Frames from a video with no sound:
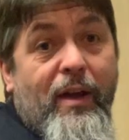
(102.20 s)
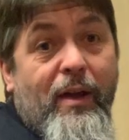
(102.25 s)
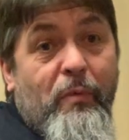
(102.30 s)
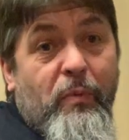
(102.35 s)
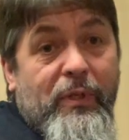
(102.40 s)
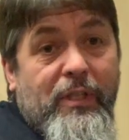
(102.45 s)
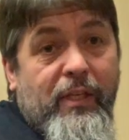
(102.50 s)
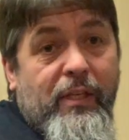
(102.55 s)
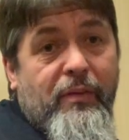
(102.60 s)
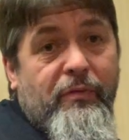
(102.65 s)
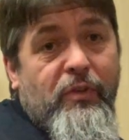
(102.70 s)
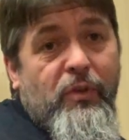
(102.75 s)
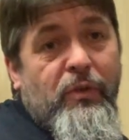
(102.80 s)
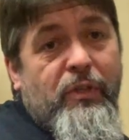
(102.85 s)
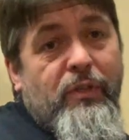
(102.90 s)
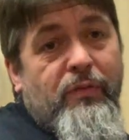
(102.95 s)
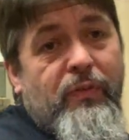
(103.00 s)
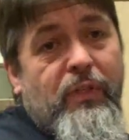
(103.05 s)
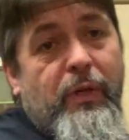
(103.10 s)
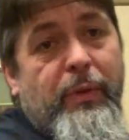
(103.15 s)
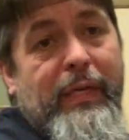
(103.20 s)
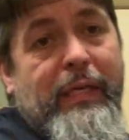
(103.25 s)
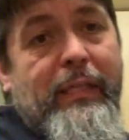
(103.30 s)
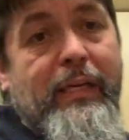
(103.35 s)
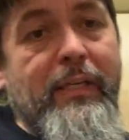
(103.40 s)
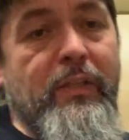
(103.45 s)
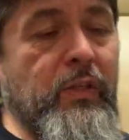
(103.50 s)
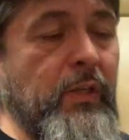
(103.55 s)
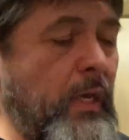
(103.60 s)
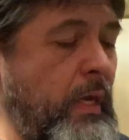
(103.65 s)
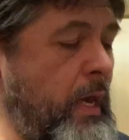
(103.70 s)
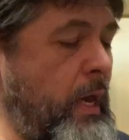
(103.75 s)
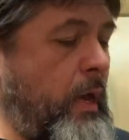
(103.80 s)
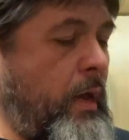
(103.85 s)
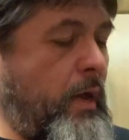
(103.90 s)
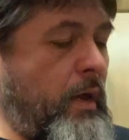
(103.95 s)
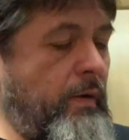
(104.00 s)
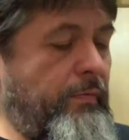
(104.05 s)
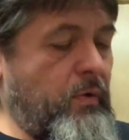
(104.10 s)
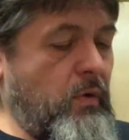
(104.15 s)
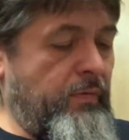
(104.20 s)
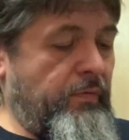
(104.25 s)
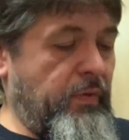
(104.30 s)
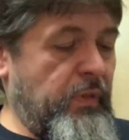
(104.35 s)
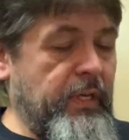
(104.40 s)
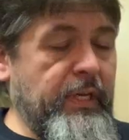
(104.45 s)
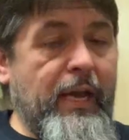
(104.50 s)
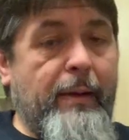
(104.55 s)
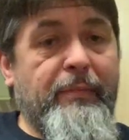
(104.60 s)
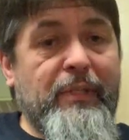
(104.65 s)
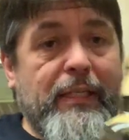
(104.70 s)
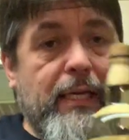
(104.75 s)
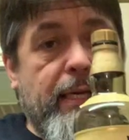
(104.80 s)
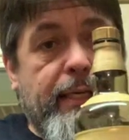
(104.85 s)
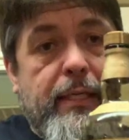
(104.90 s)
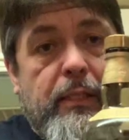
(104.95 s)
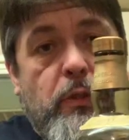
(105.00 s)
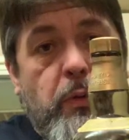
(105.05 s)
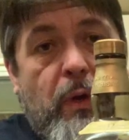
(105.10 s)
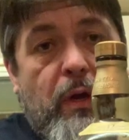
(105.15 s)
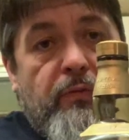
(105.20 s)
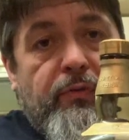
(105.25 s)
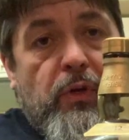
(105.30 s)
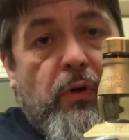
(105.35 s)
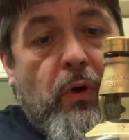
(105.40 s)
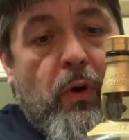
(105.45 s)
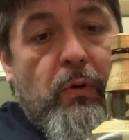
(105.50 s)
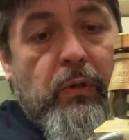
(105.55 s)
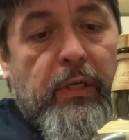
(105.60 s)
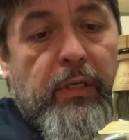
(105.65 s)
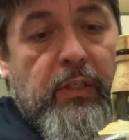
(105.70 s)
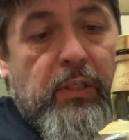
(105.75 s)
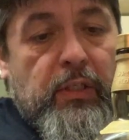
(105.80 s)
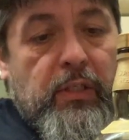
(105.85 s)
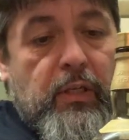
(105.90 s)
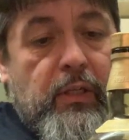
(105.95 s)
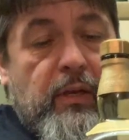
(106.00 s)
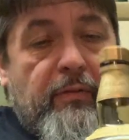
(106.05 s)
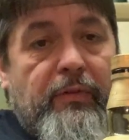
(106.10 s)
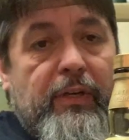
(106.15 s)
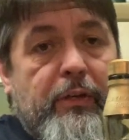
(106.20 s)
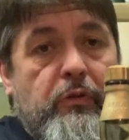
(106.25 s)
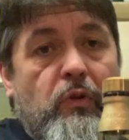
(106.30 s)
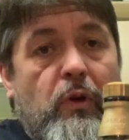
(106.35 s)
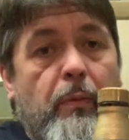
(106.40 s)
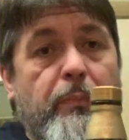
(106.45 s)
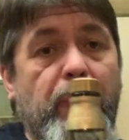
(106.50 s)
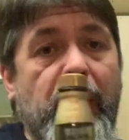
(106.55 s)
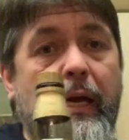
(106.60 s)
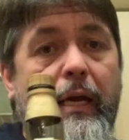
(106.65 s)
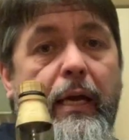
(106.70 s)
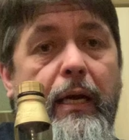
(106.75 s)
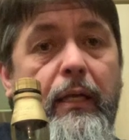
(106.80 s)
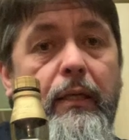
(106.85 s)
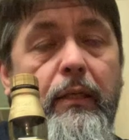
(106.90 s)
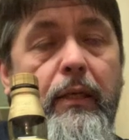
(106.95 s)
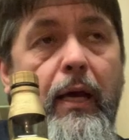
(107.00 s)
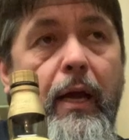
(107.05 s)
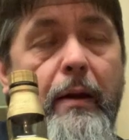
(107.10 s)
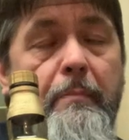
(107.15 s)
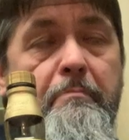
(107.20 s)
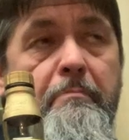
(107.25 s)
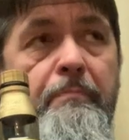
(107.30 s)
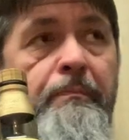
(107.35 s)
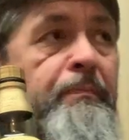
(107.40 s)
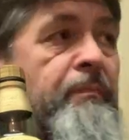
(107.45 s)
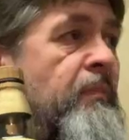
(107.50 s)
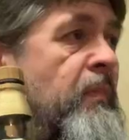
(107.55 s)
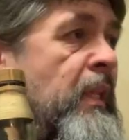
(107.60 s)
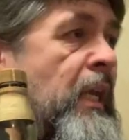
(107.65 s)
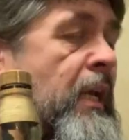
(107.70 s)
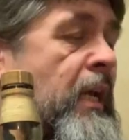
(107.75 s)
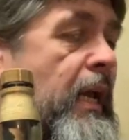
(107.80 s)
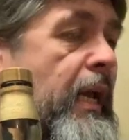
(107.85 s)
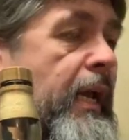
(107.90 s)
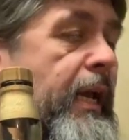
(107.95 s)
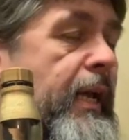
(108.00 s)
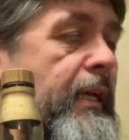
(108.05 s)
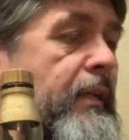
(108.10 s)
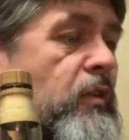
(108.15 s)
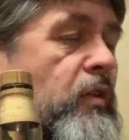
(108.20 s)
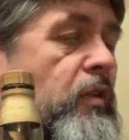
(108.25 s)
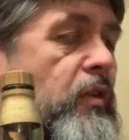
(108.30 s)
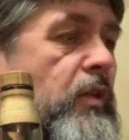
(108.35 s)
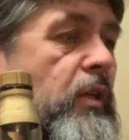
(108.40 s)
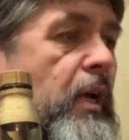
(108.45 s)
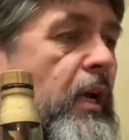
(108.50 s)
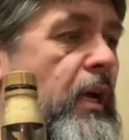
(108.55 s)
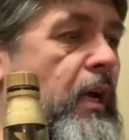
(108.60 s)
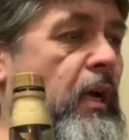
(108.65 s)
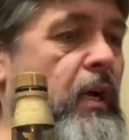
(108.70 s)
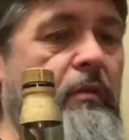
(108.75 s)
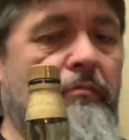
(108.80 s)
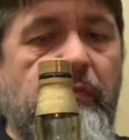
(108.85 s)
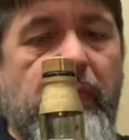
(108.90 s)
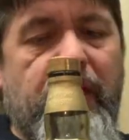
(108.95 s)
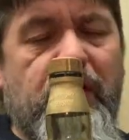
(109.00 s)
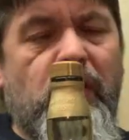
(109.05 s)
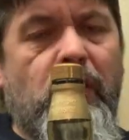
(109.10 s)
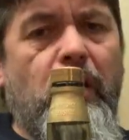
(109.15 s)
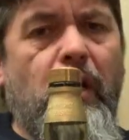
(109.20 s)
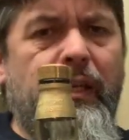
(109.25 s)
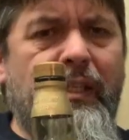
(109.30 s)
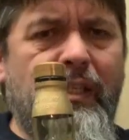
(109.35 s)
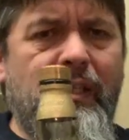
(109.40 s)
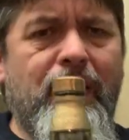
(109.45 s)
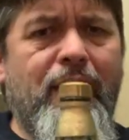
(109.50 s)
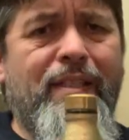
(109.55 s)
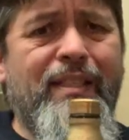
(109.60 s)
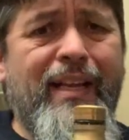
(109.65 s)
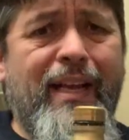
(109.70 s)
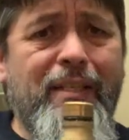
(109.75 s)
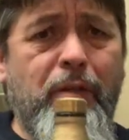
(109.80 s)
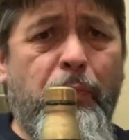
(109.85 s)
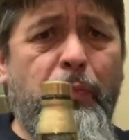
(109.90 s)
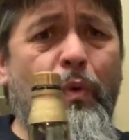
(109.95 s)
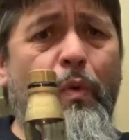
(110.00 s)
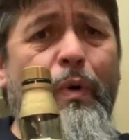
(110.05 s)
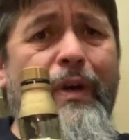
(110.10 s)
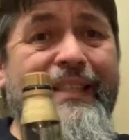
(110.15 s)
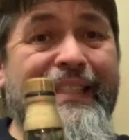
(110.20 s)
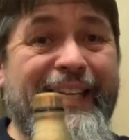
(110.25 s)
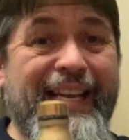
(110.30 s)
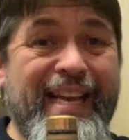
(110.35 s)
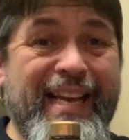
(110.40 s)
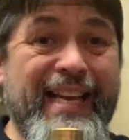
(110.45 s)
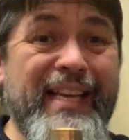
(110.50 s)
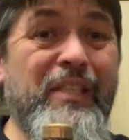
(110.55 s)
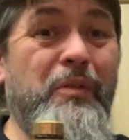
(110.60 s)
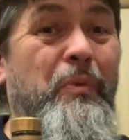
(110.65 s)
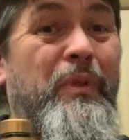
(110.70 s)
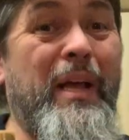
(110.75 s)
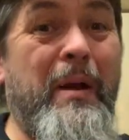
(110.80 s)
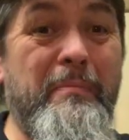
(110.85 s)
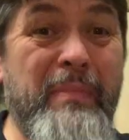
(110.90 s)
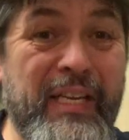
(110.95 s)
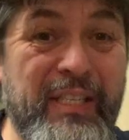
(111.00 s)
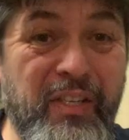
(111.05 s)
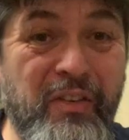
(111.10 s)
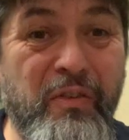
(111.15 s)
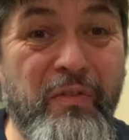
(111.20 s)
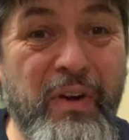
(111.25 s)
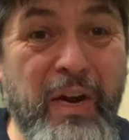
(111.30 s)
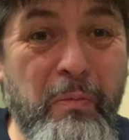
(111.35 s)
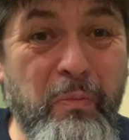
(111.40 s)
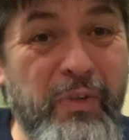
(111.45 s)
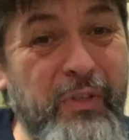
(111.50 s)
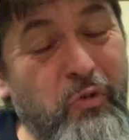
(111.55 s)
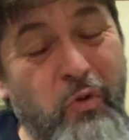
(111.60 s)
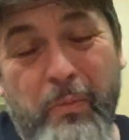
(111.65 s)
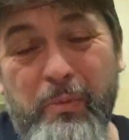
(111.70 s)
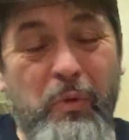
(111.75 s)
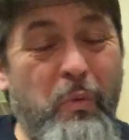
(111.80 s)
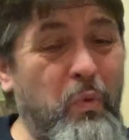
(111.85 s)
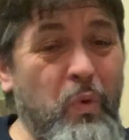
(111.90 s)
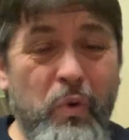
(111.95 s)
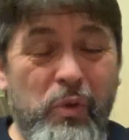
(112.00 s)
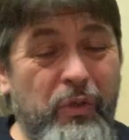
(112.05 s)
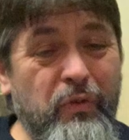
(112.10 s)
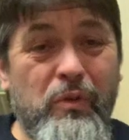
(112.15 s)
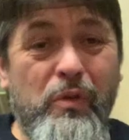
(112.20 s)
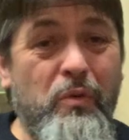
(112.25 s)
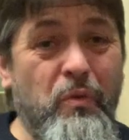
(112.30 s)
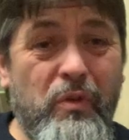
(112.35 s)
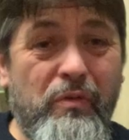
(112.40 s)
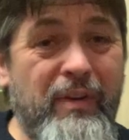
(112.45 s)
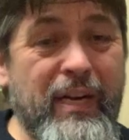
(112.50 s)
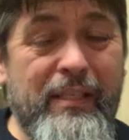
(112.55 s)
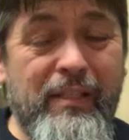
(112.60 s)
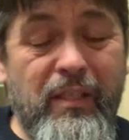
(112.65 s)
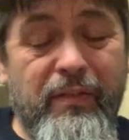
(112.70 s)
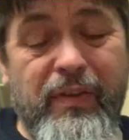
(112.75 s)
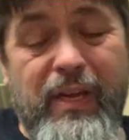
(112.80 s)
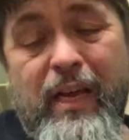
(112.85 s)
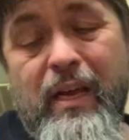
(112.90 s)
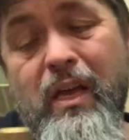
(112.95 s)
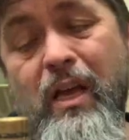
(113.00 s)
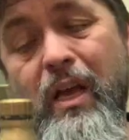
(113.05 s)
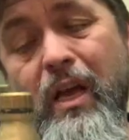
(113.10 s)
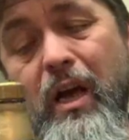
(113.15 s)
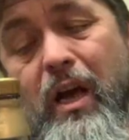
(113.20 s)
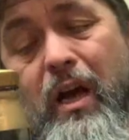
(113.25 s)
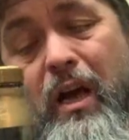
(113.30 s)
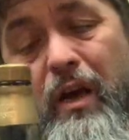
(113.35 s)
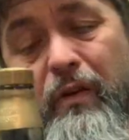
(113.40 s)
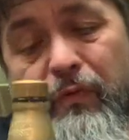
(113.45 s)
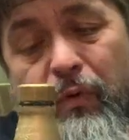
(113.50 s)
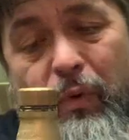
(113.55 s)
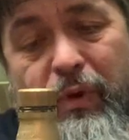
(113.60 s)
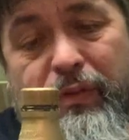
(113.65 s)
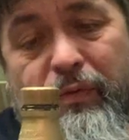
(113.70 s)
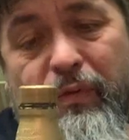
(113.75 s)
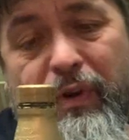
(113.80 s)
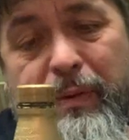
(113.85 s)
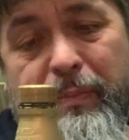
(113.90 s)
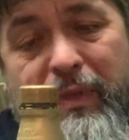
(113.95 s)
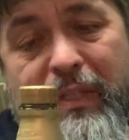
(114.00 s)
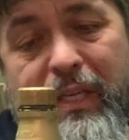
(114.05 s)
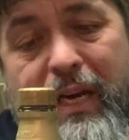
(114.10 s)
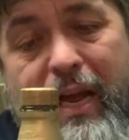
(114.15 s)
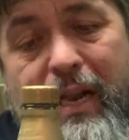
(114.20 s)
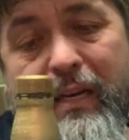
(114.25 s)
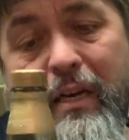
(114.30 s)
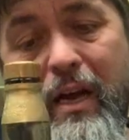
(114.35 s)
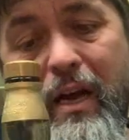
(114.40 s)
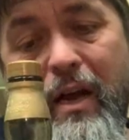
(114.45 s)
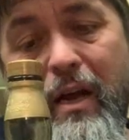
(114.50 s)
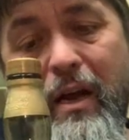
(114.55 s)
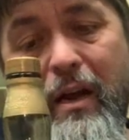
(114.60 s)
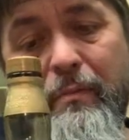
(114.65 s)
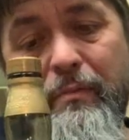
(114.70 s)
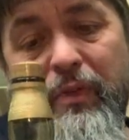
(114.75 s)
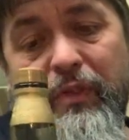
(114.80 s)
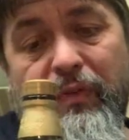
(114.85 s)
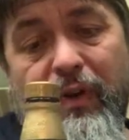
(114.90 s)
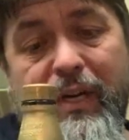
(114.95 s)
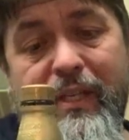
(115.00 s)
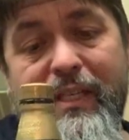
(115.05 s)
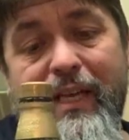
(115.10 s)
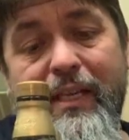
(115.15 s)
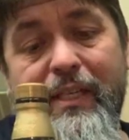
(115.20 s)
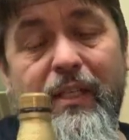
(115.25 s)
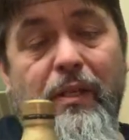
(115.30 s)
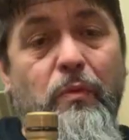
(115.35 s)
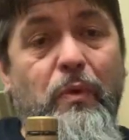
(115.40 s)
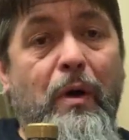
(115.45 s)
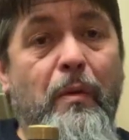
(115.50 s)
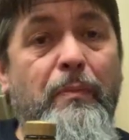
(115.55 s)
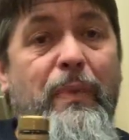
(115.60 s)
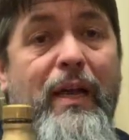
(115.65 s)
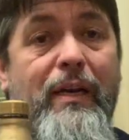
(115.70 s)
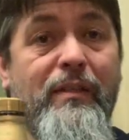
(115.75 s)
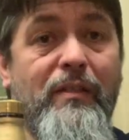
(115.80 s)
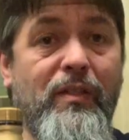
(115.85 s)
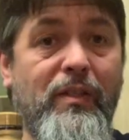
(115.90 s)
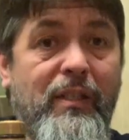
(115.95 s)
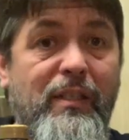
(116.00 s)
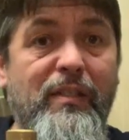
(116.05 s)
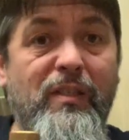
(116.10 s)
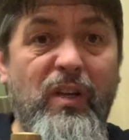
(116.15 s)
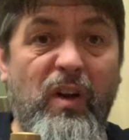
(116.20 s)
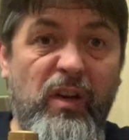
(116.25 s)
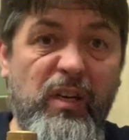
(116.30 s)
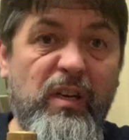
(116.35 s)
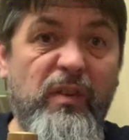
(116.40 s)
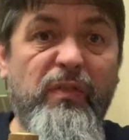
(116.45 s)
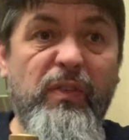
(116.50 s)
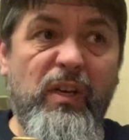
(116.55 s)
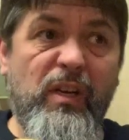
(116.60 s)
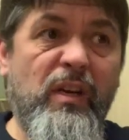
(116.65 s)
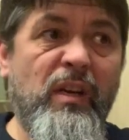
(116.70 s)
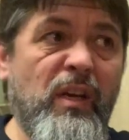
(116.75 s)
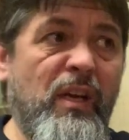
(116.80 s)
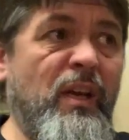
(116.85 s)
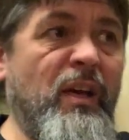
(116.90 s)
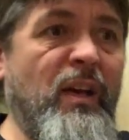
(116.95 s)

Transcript: uh, whiskey of choice for doing this, I've gone for the Yamazaki 12 year old because it's a lovely drop and um, it's uh, it's nice, it's accessible as it is without messing around with drops of water and all the rest of it. 43%, uh, um, it's very tasty, well balanced and is kind of a,